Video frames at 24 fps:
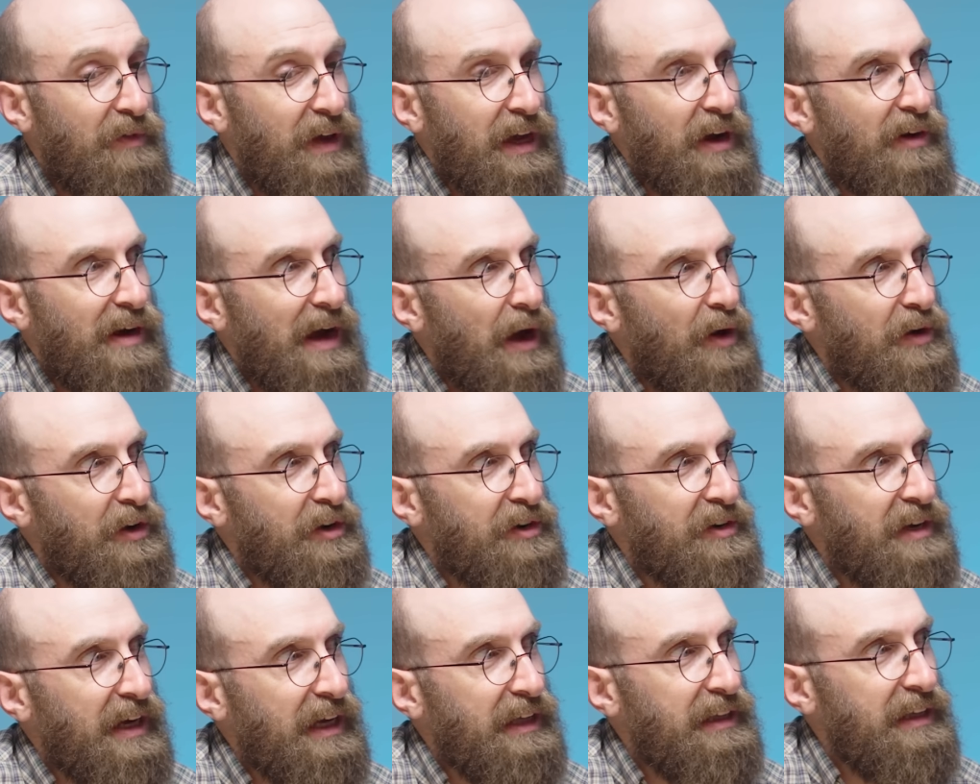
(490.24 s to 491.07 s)
figure out your
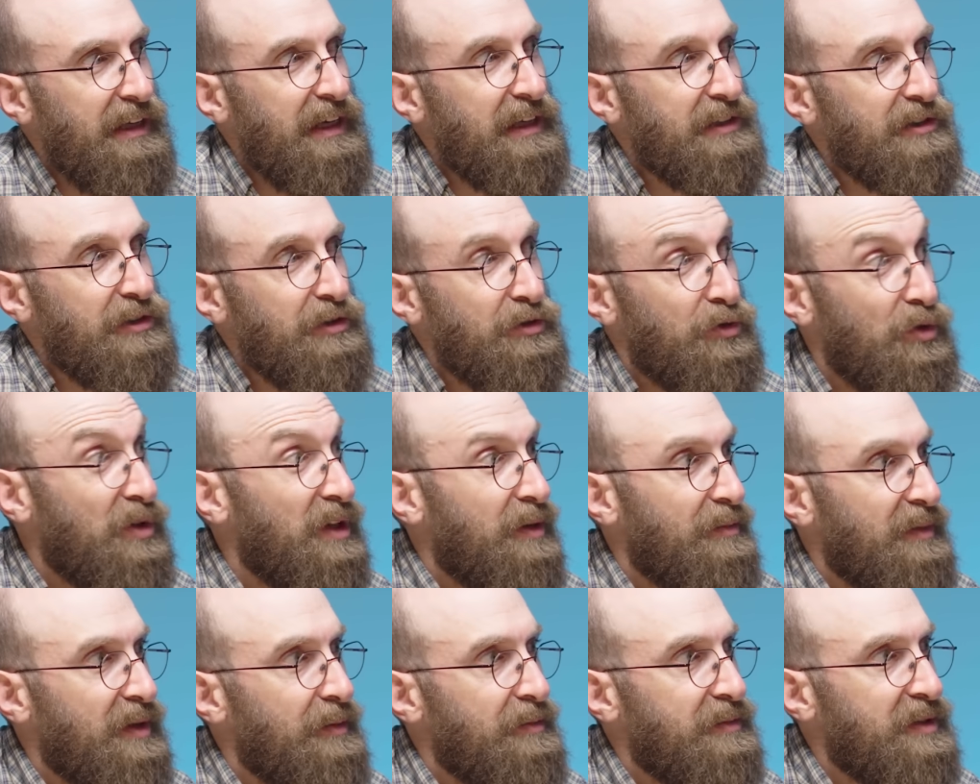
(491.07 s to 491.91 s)
techniques and do
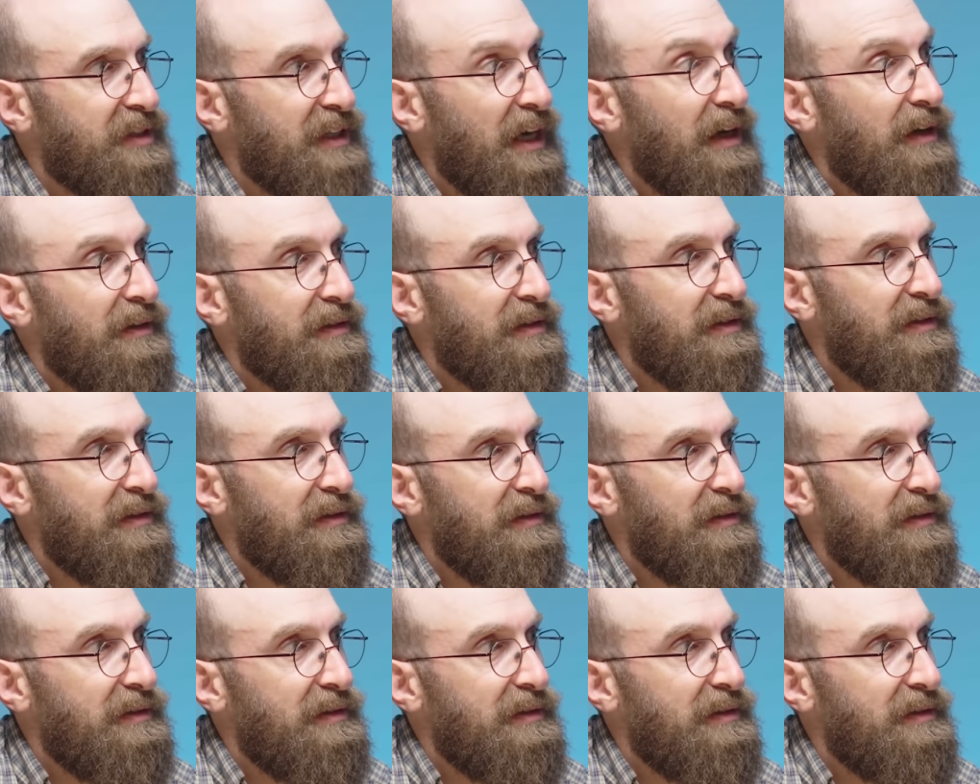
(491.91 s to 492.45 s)
them themselves?